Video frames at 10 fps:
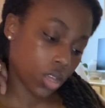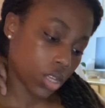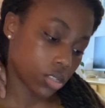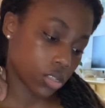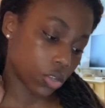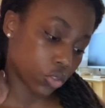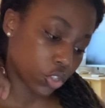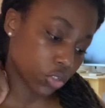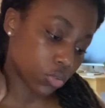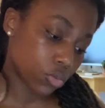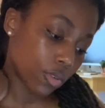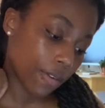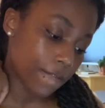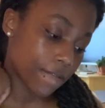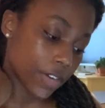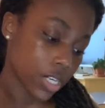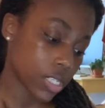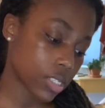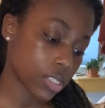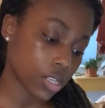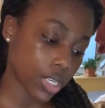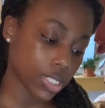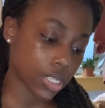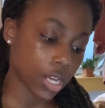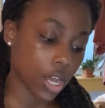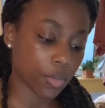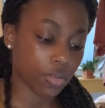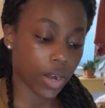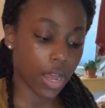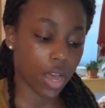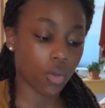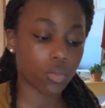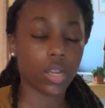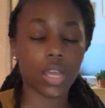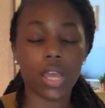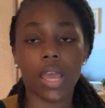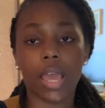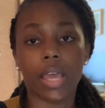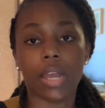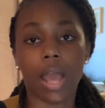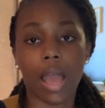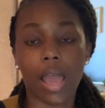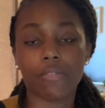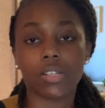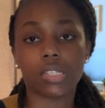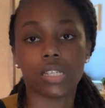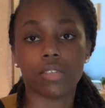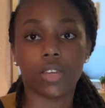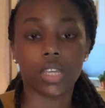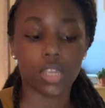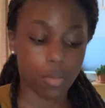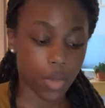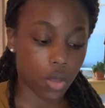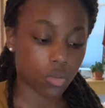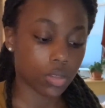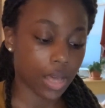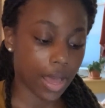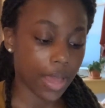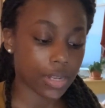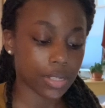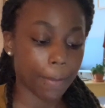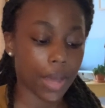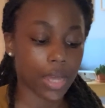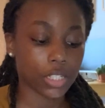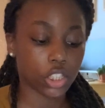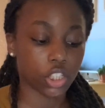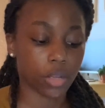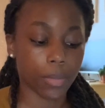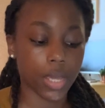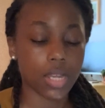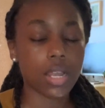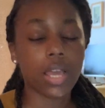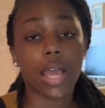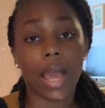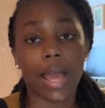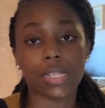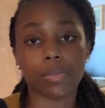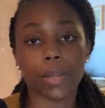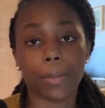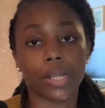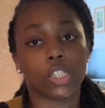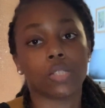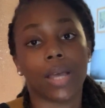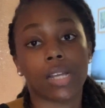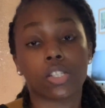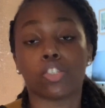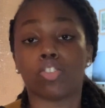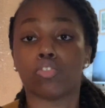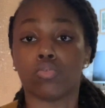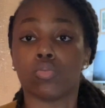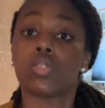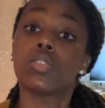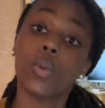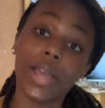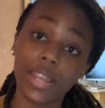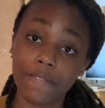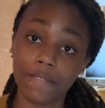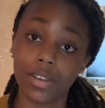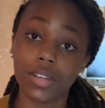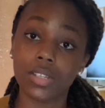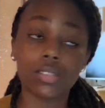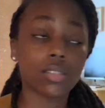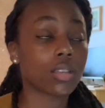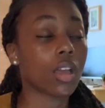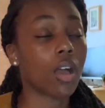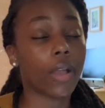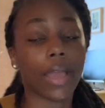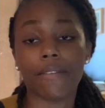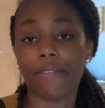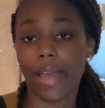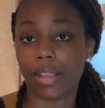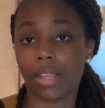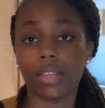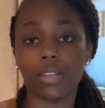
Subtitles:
So June 1st starts to come around and I receive an email that my shipment has been pushed back to June 21st. Okay, valid,